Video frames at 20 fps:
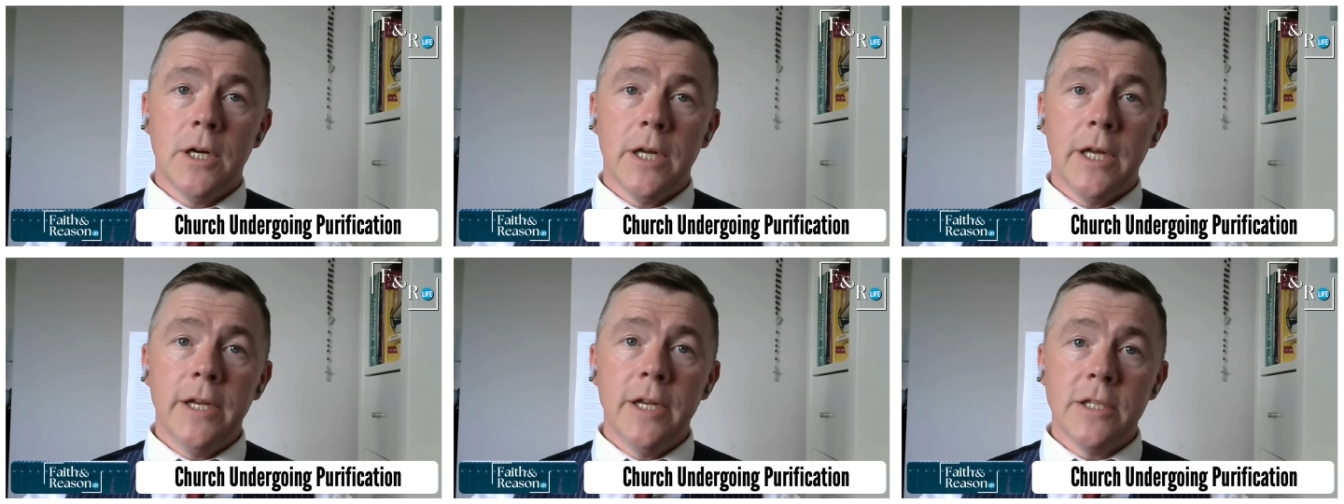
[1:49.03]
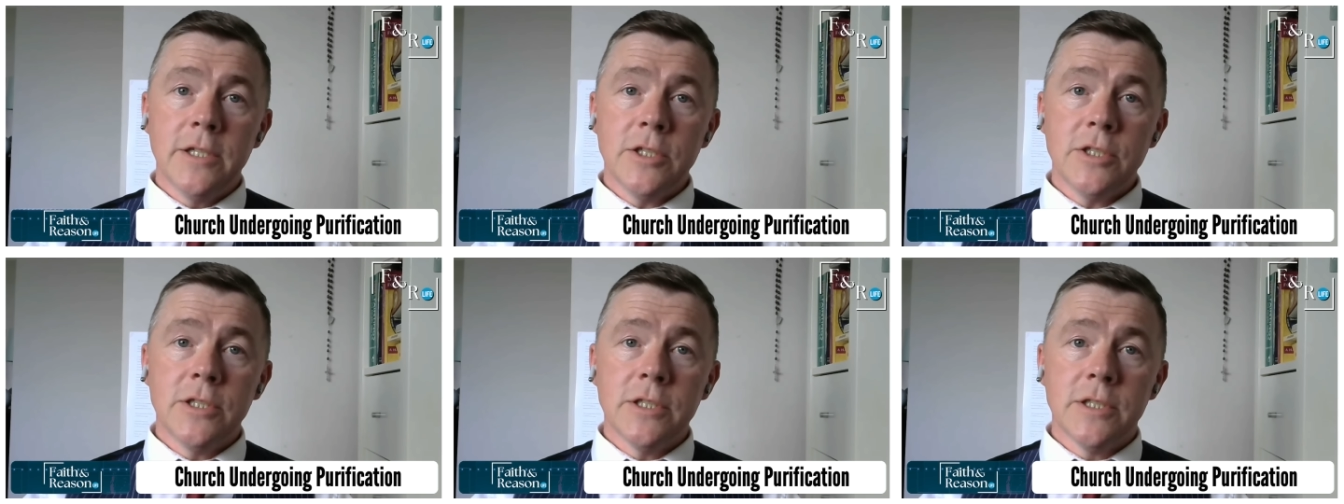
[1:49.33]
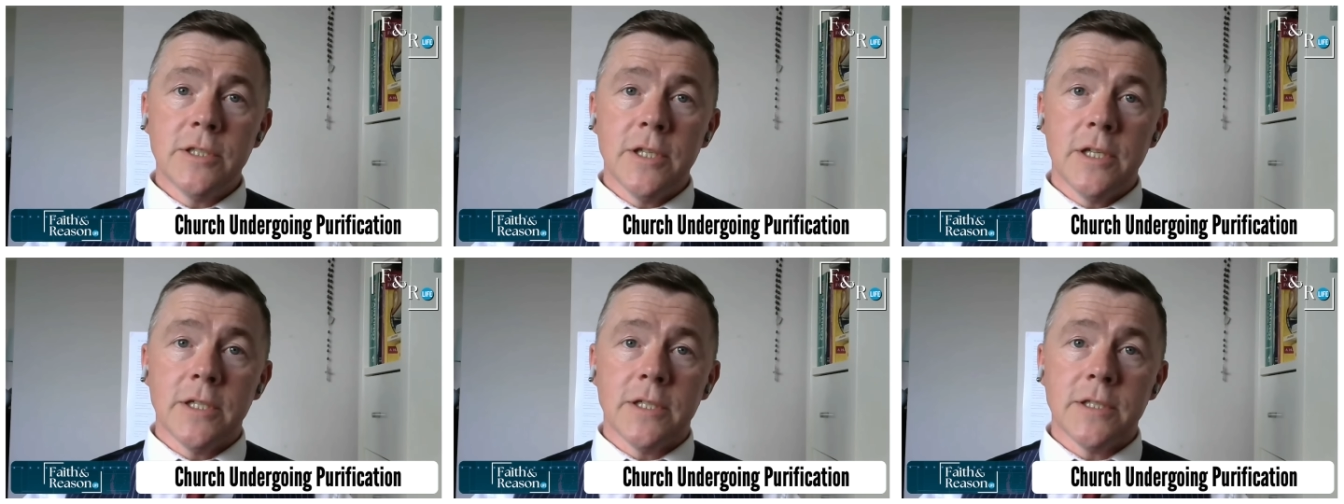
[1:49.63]
In addition
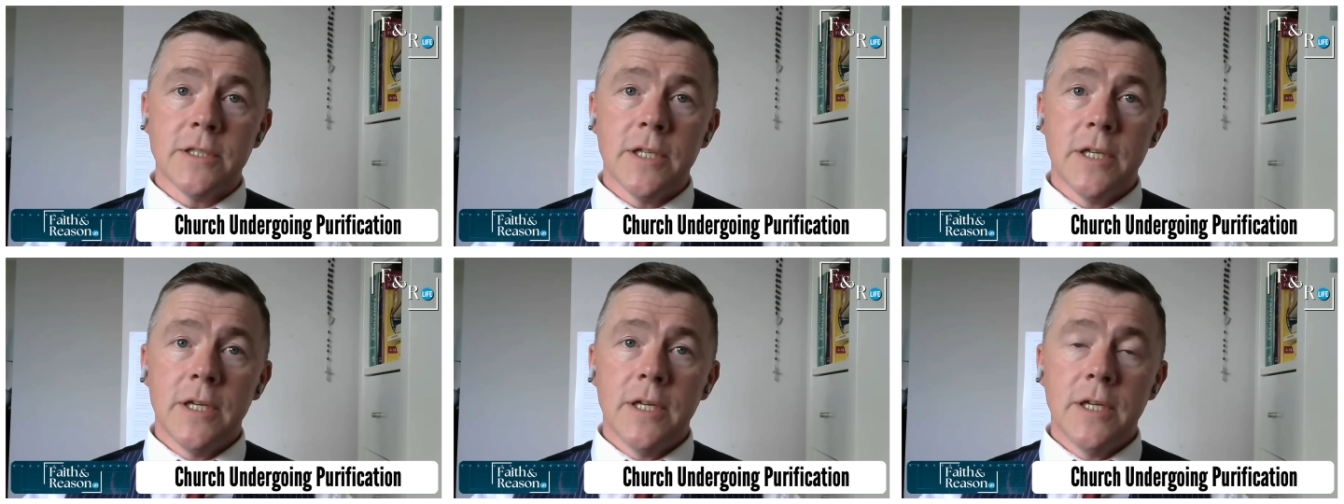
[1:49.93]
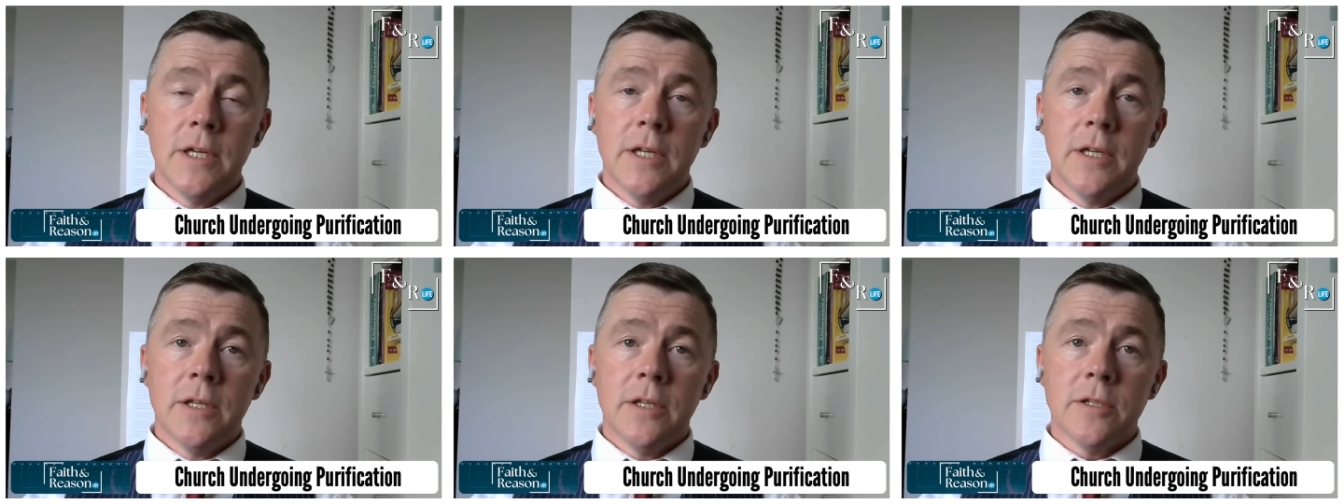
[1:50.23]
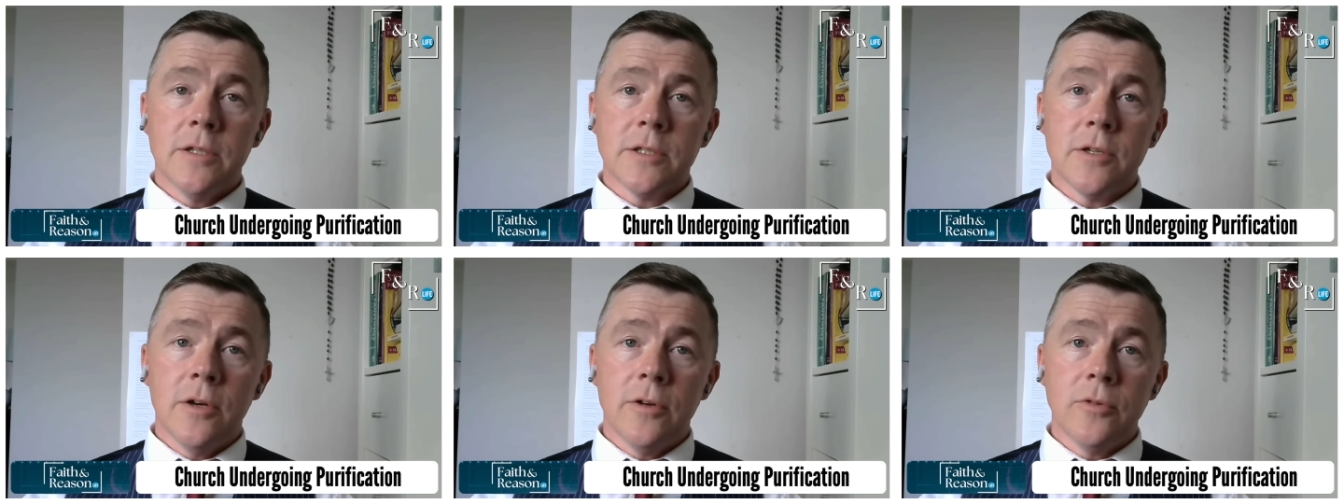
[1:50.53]
to this,
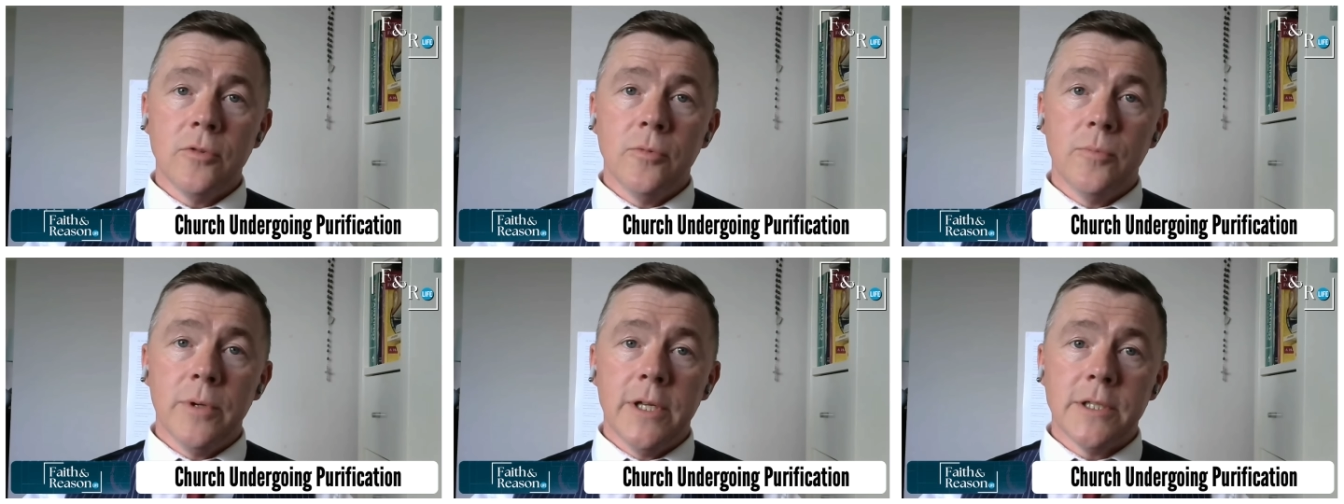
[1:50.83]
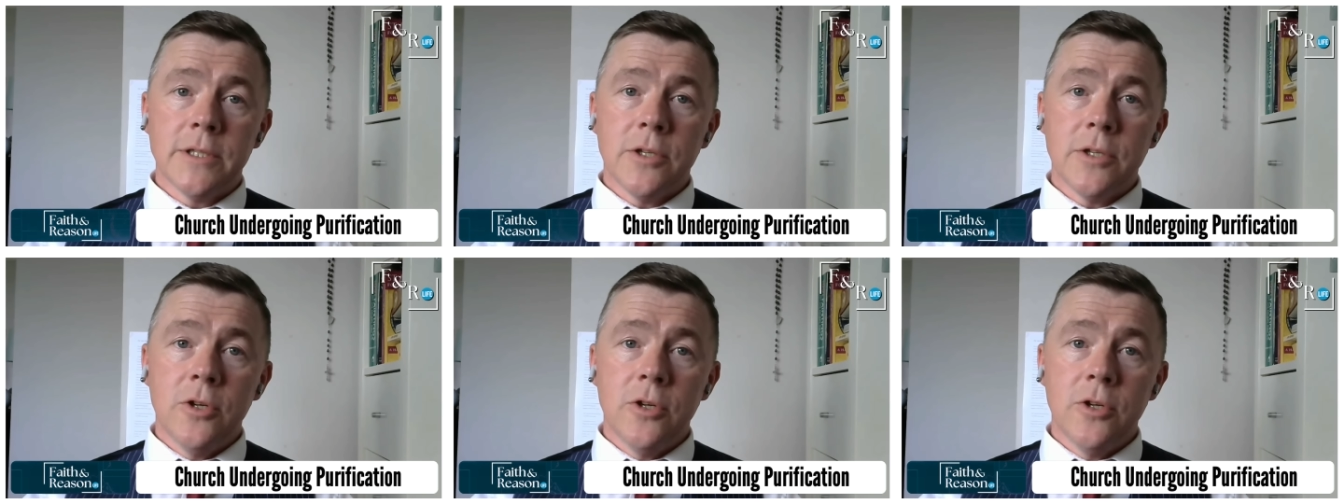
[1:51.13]
there's Cardinal Blase